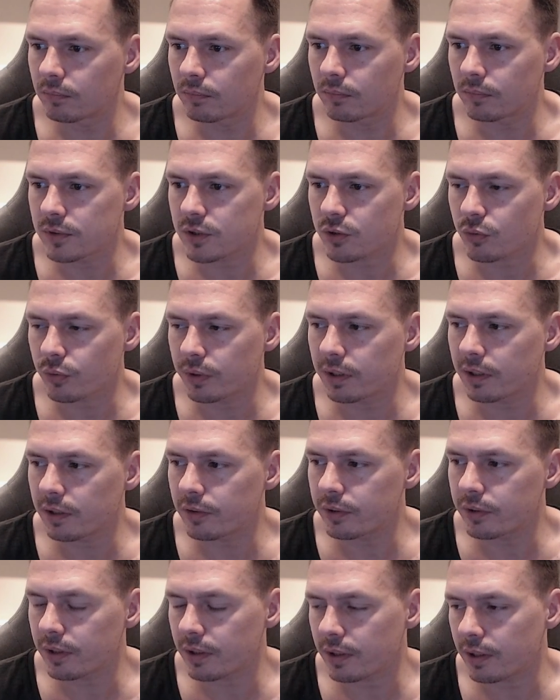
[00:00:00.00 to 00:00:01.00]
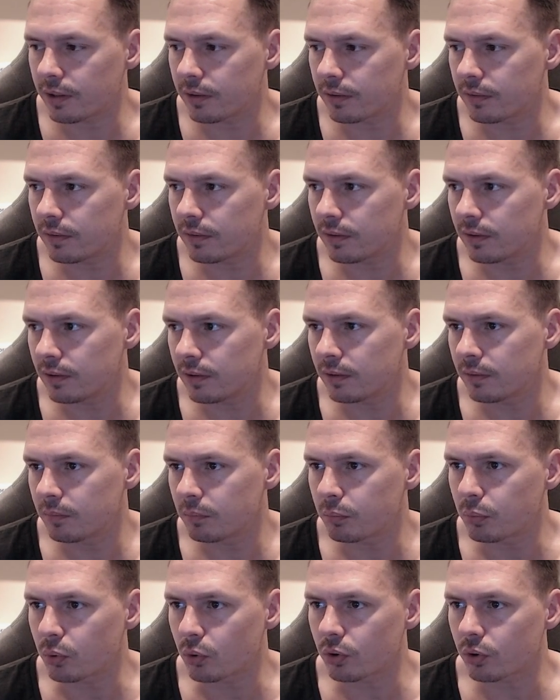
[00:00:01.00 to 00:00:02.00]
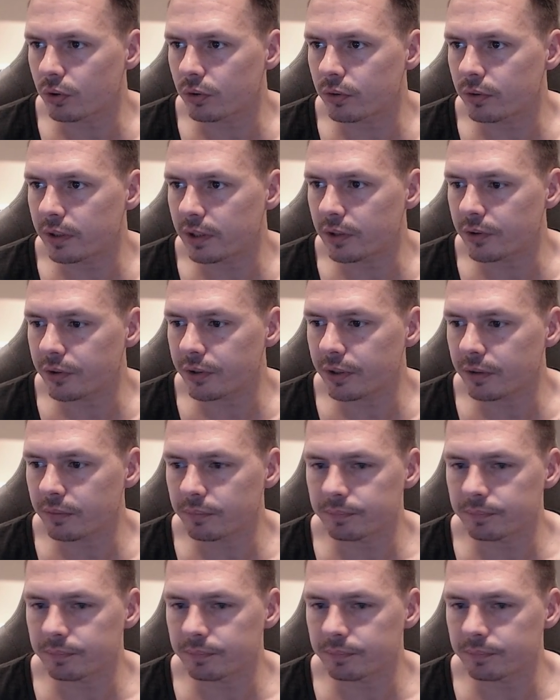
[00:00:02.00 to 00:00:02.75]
screen area and the border area.